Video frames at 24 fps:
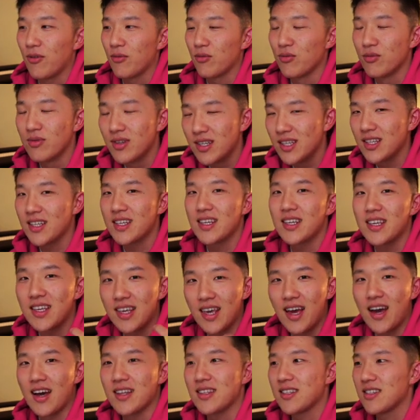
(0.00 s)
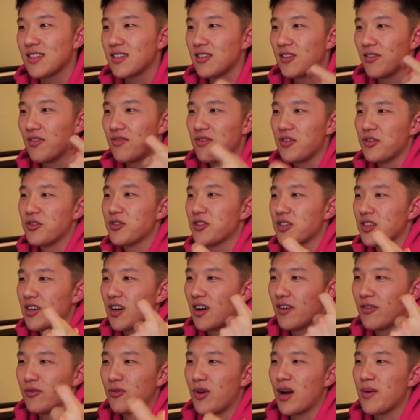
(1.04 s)
really gets the future
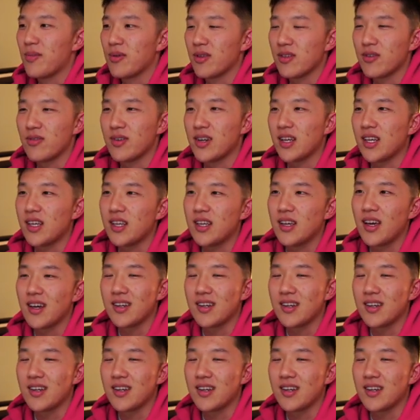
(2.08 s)
of Web three